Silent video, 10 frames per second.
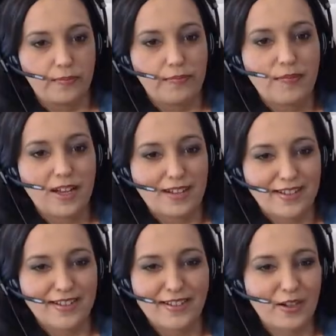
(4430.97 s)

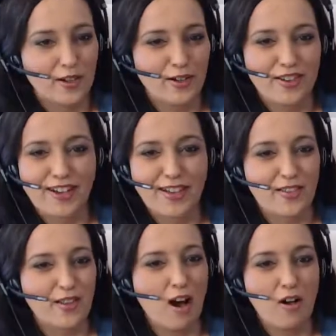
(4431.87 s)
Because you could get
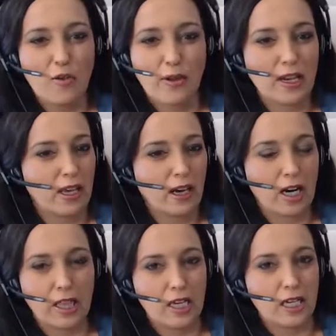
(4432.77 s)
all the way to
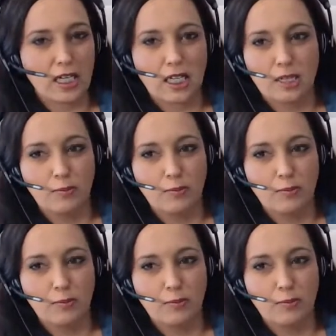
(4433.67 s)
here and then